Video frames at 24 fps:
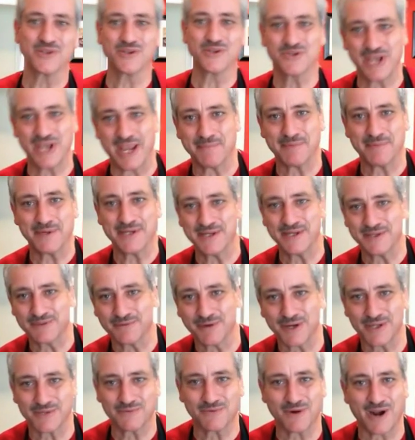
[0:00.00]
to the Japanese
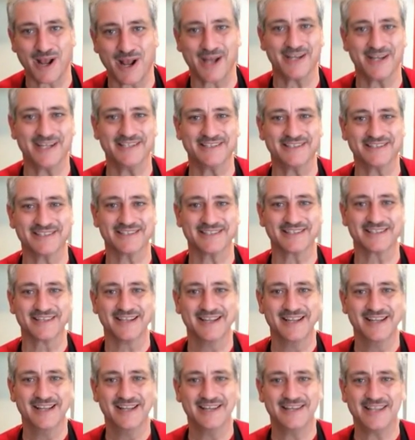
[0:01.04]
restaurant and he says,
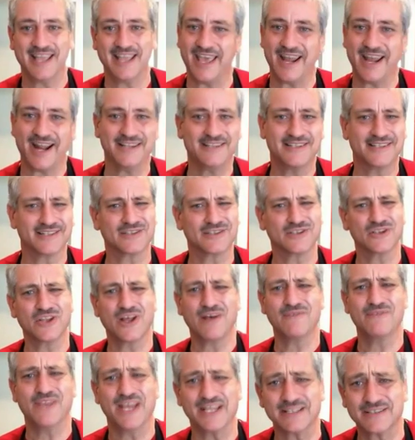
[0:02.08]
Dad, I just
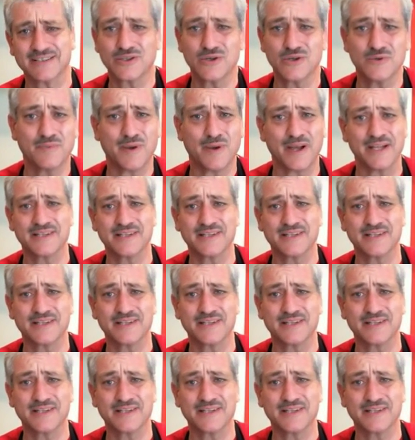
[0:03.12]
love that soup.